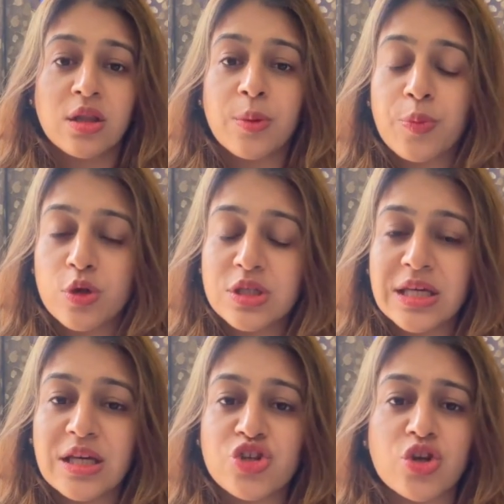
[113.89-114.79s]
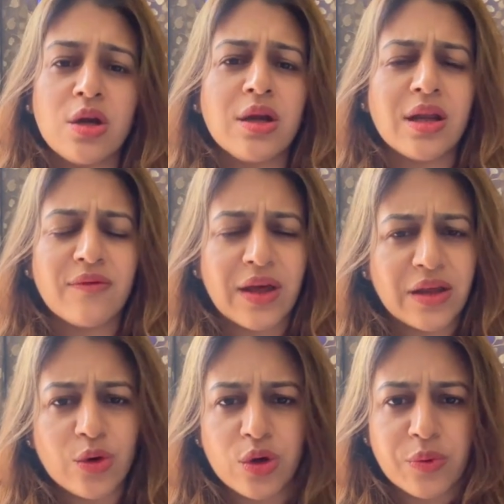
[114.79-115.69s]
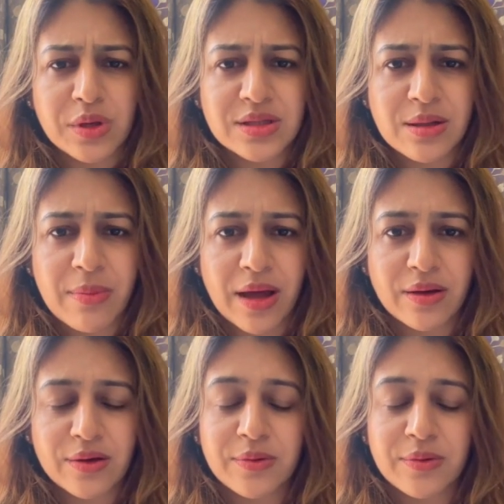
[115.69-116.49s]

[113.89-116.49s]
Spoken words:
the procedure in a very universal manner.